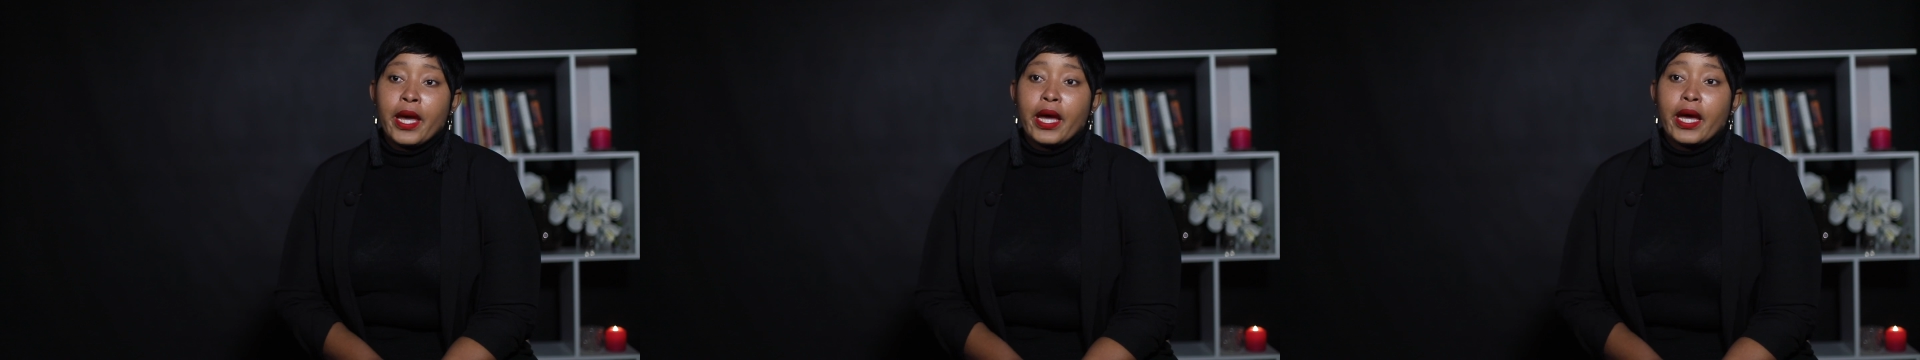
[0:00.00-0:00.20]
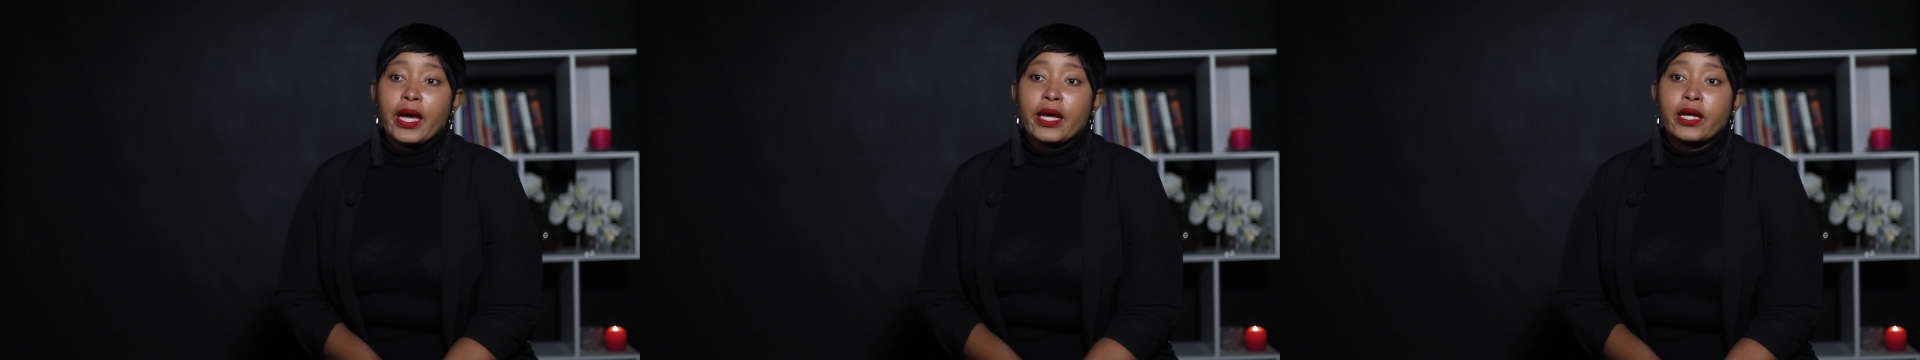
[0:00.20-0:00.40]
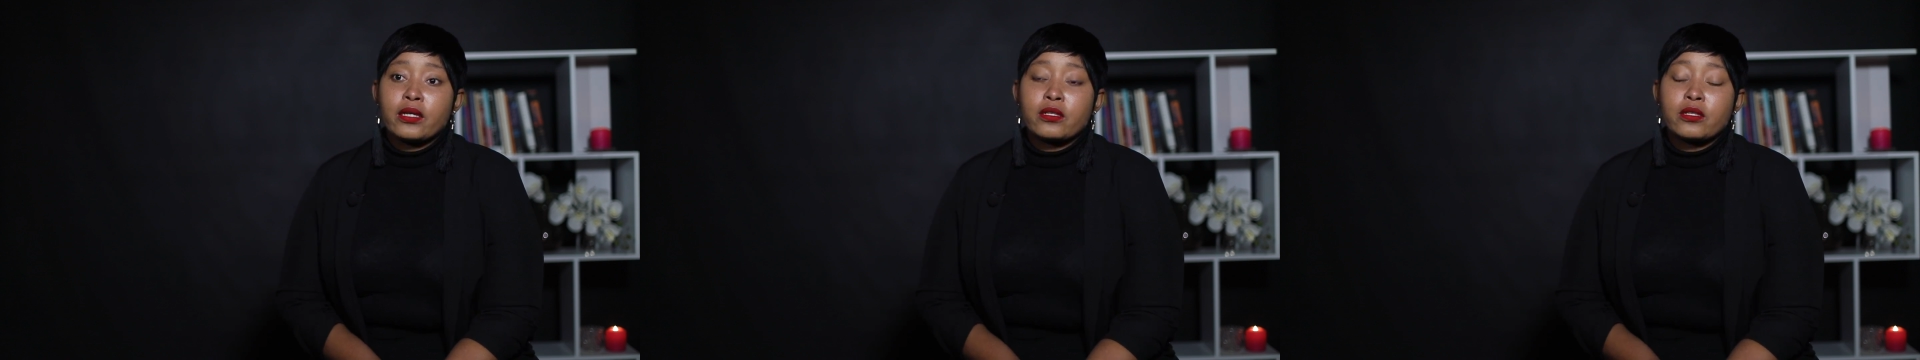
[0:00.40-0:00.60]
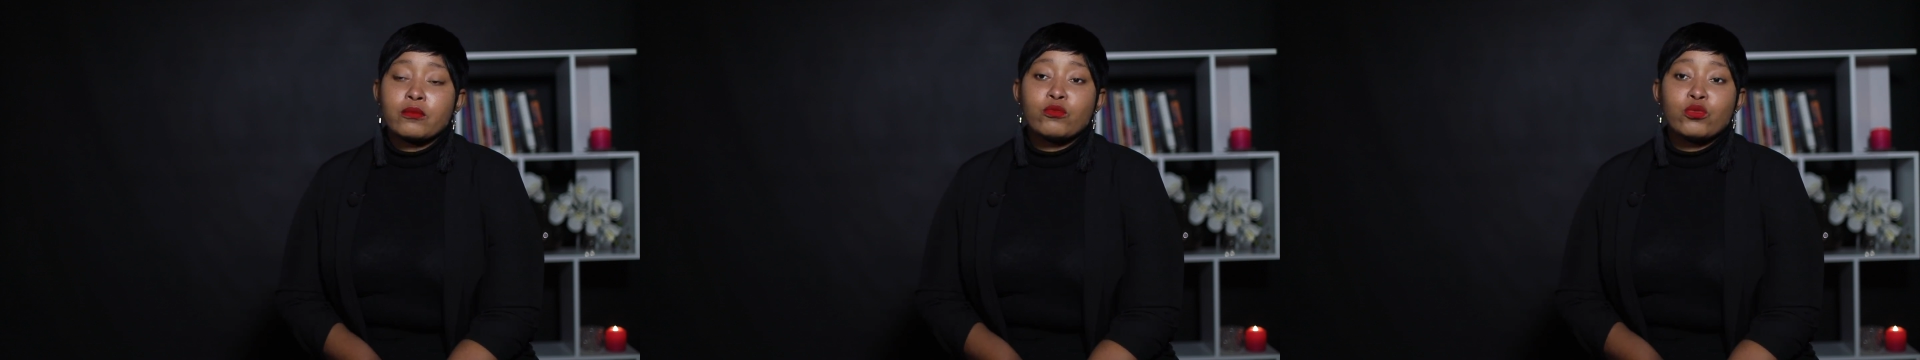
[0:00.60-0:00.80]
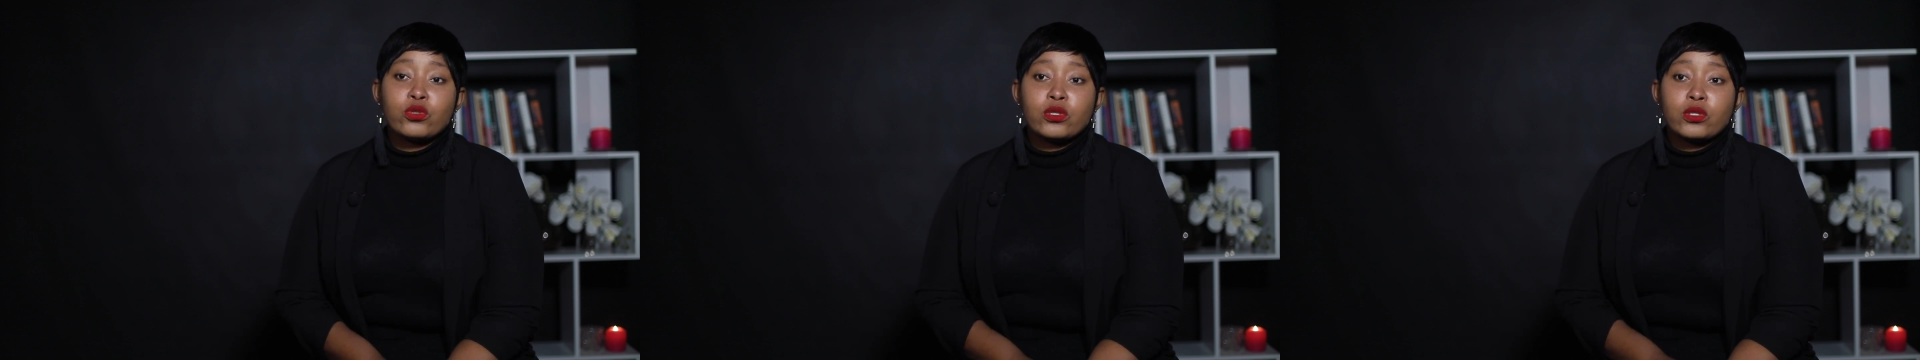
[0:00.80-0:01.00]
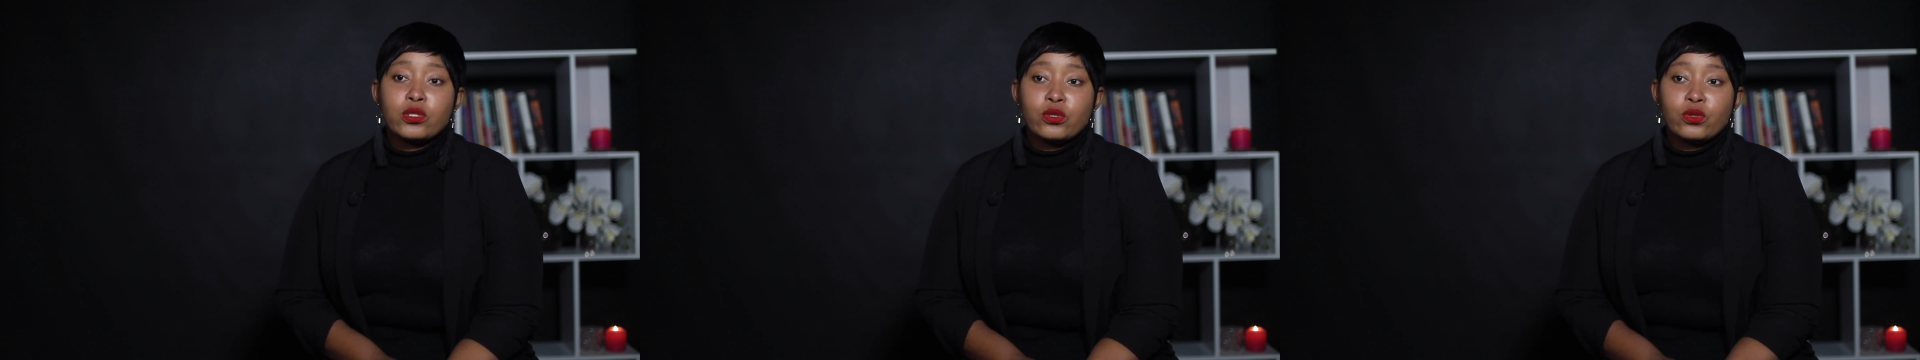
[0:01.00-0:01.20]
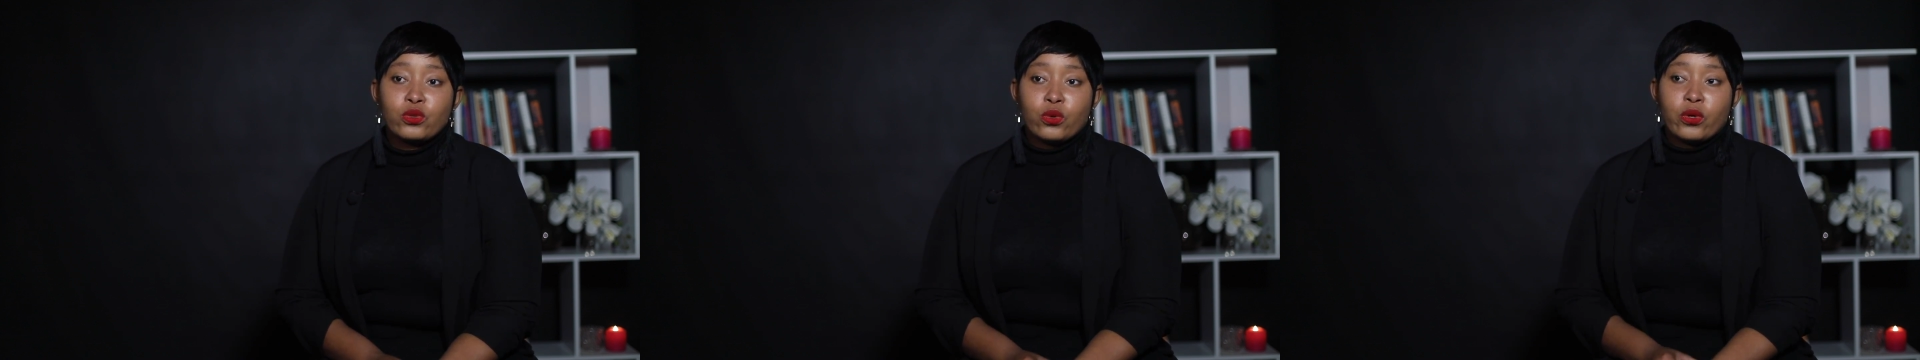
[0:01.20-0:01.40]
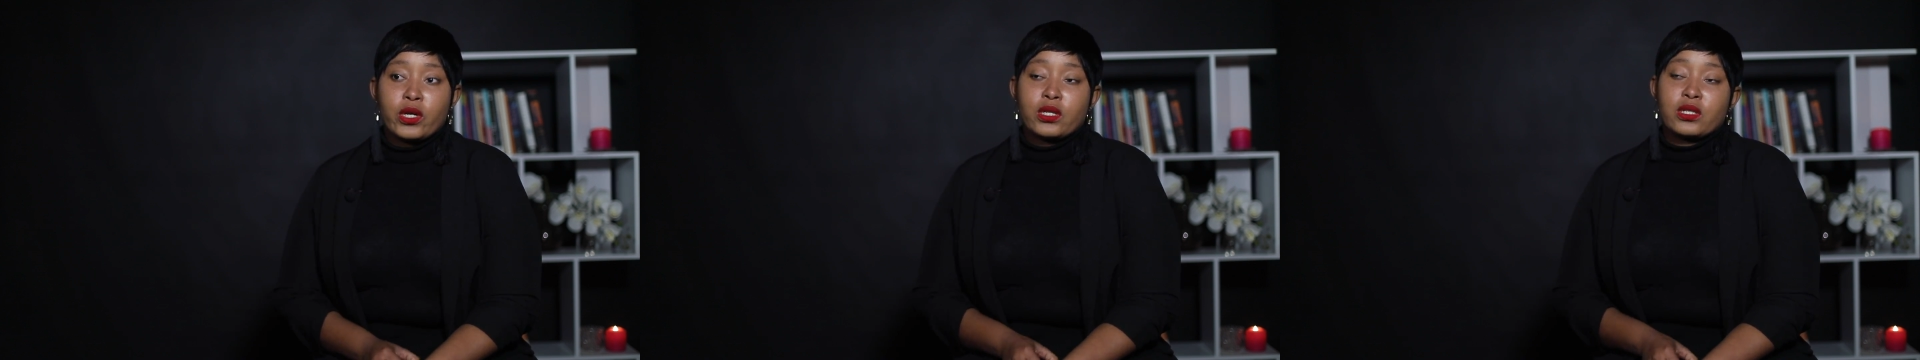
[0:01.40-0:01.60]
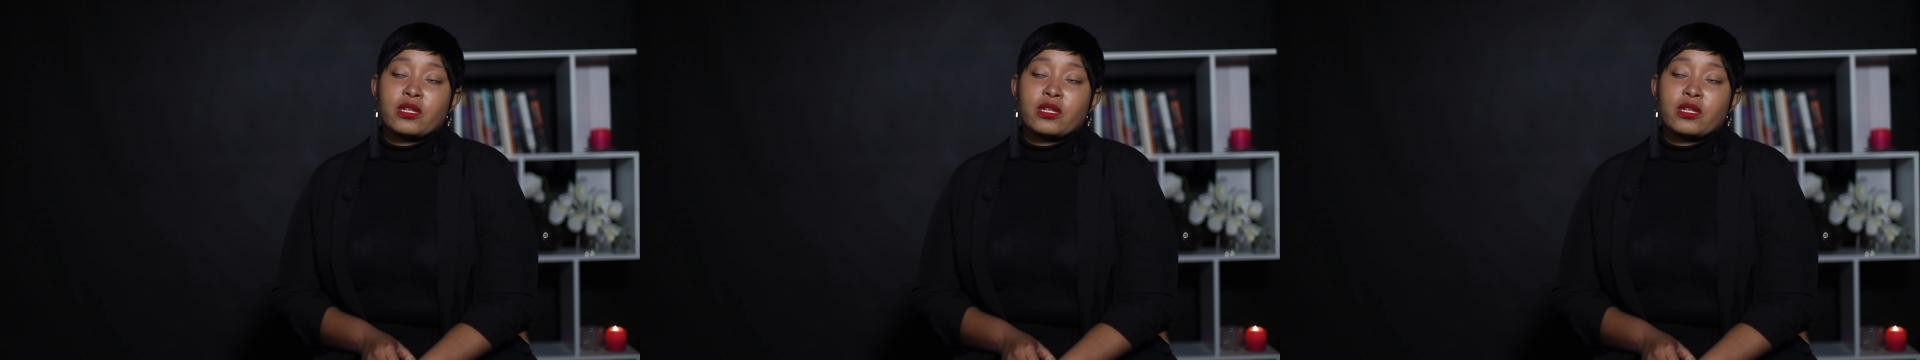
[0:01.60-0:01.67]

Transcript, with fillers: and mood disorder.